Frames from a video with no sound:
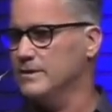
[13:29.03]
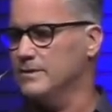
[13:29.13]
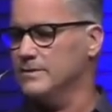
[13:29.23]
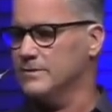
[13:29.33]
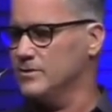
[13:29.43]

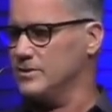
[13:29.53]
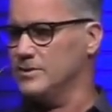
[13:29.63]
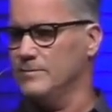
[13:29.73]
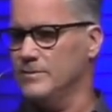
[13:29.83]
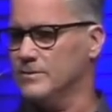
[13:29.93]
They're just
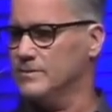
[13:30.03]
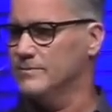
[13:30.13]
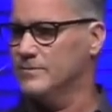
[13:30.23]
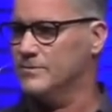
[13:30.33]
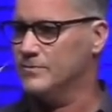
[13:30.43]
the
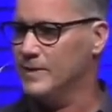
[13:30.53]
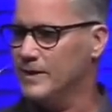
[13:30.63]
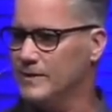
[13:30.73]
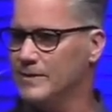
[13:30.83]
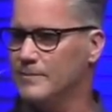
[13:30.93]
most
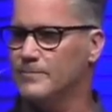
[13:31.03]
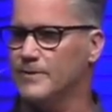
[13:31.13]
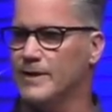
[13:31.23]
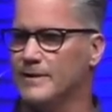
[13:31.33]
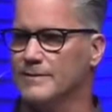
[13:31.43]
sweet,
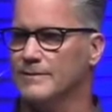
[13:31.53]
upright,